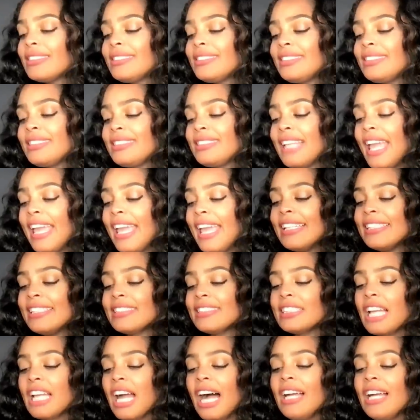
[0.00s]
say
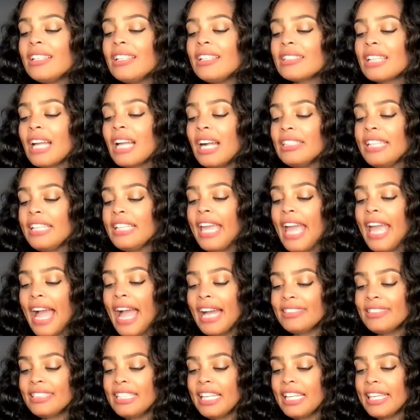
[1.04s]
is Kanye
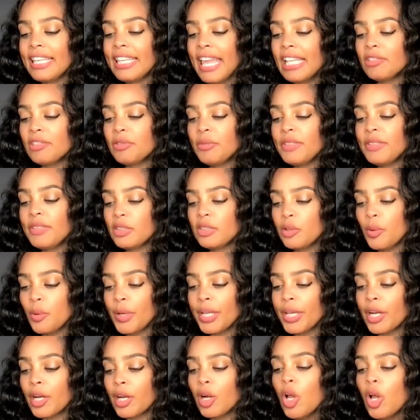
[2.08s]
hasn't engaged with his
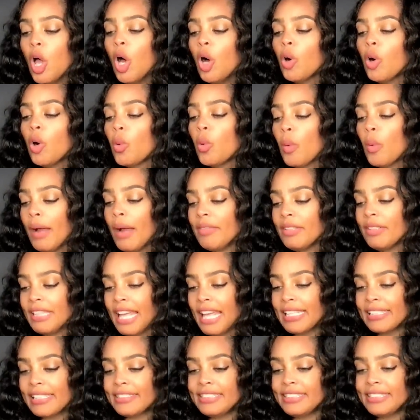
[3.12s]
lawyer, whoever
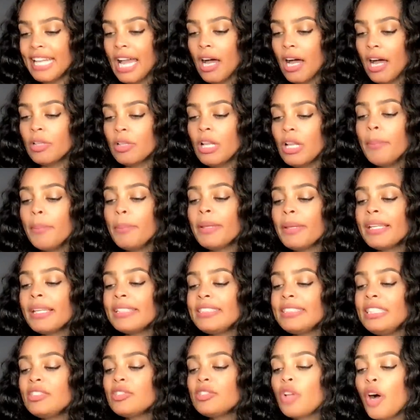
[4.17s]
that is now,
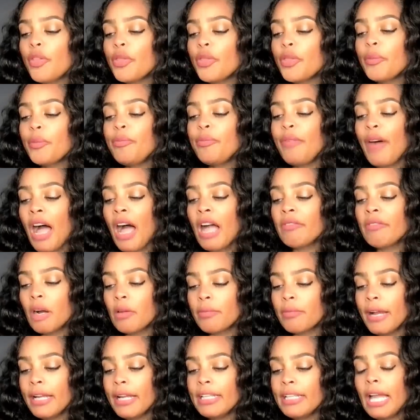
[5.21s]
because he's gone through five
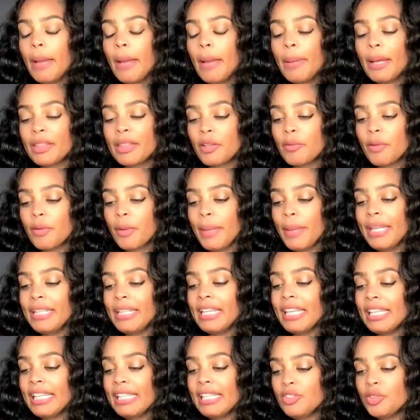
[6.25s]
already about the
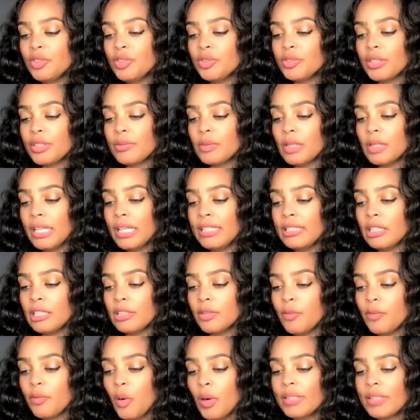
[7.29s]
remaining issues of, in the
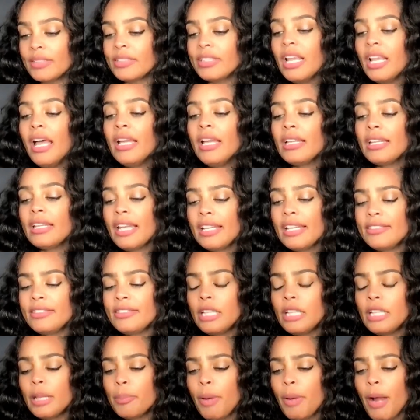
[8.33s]
divorce,
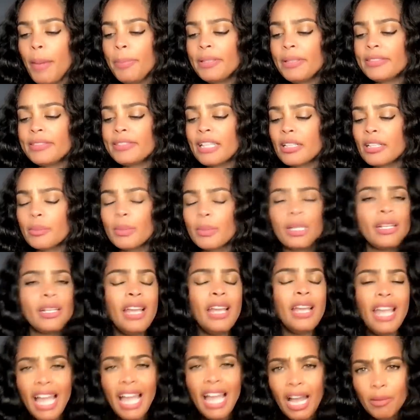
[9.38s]
custody, and property settlement.
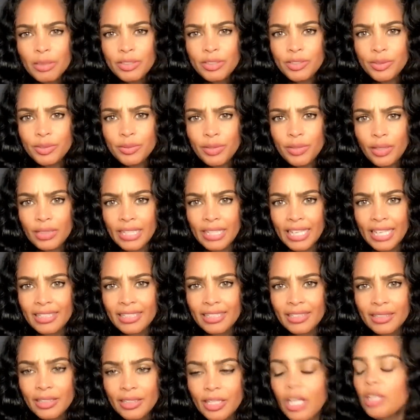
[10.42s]
How would you know that?
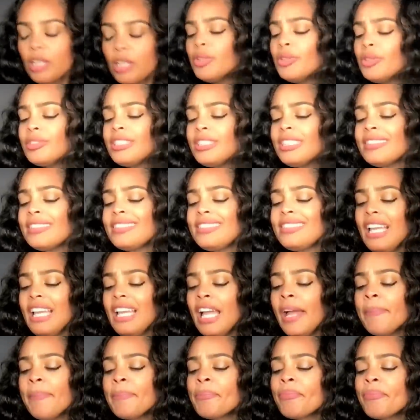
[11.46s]
You just
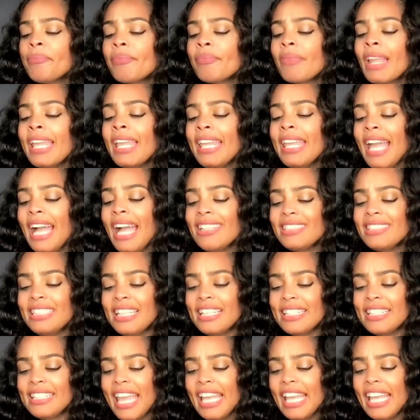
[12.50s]
said he hasn't
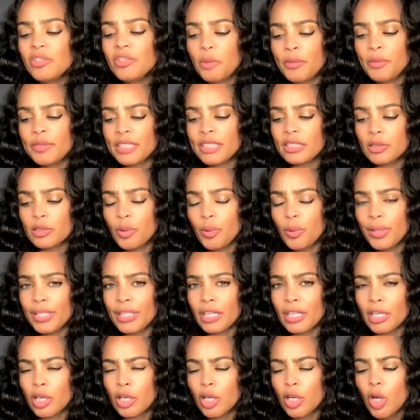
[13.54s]
engaged with his
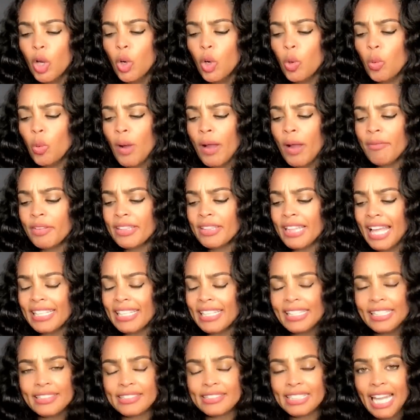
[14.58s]
lawyer, whoever
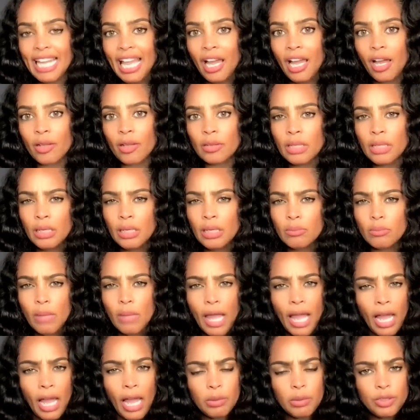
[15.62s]
that is now,
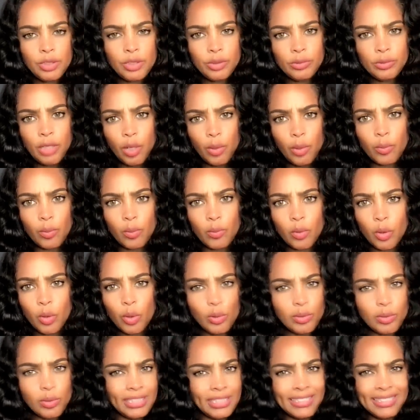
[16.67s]
how would you know
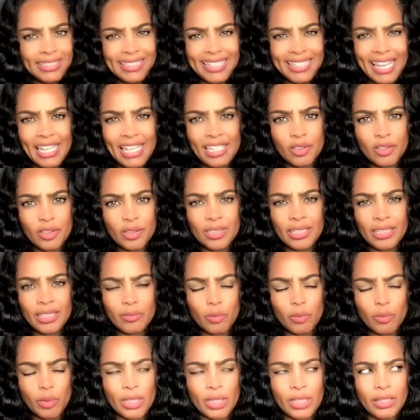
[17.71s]
who he's engaged
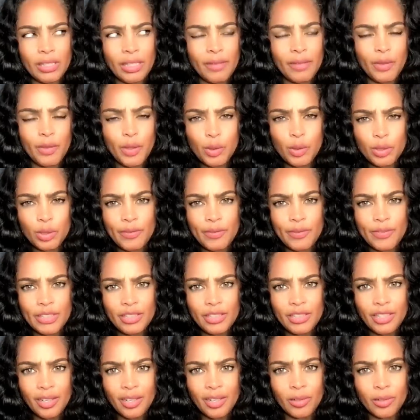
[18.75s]
with if you don't even
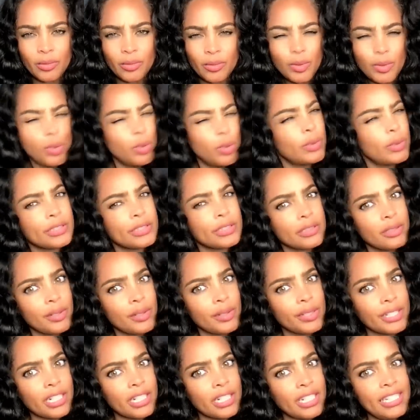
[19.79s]
know who his
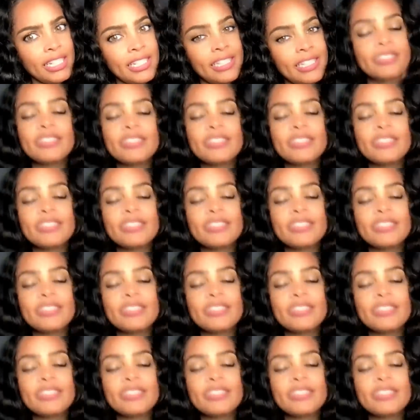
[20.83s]
lawyer is?